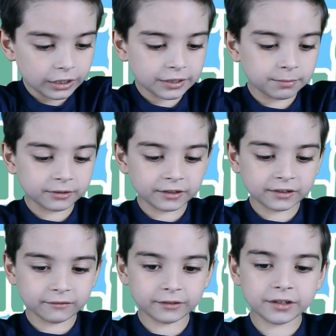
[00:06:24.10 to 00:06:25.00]
let's put
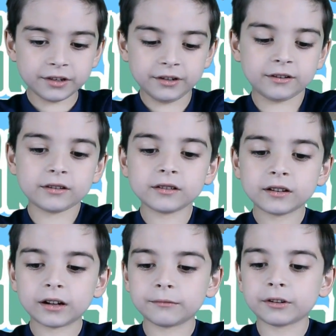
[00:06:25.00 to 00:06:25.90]
this over here.
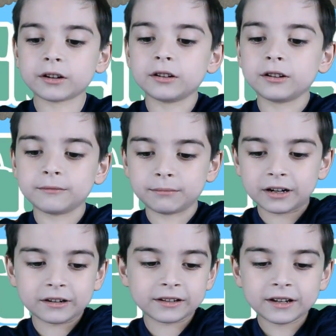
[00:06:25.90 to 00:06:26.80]
And we're gonna
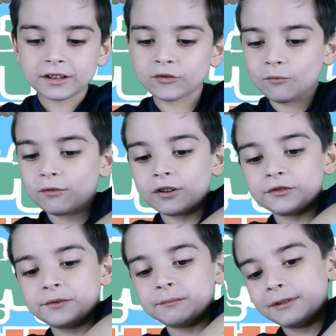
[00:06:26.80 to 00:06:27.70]
unbox the
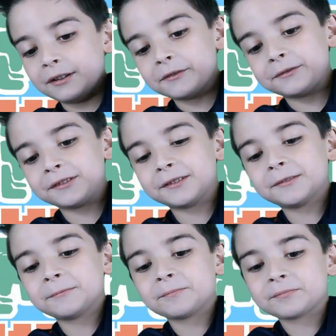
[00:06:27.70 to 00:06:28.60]
world's most.
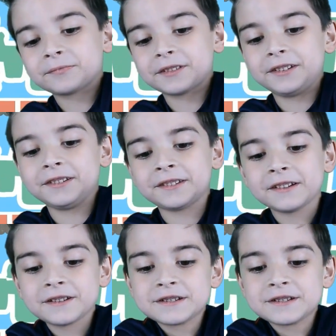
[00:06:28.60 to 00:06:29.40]
And it's